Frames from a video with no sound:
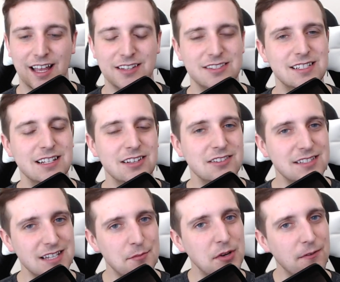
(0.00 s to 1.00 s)
just a little
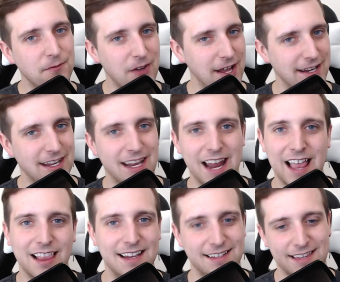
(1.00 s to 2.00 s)
snippet of fun, and I
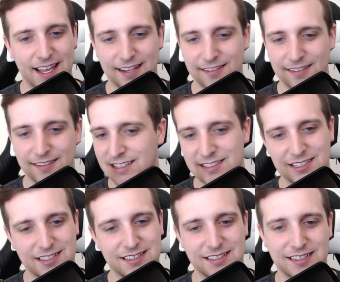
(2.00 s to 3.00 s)
like that. It
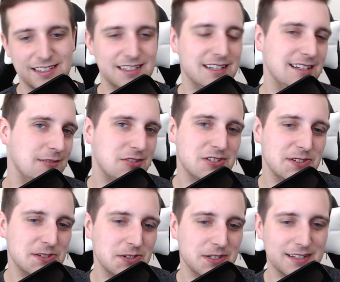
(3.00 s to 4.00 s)
was
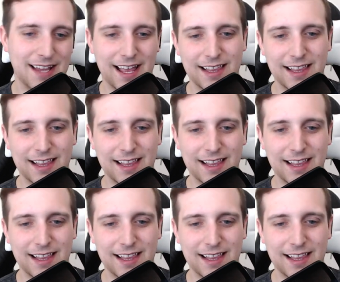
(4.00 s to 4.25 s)
just good. I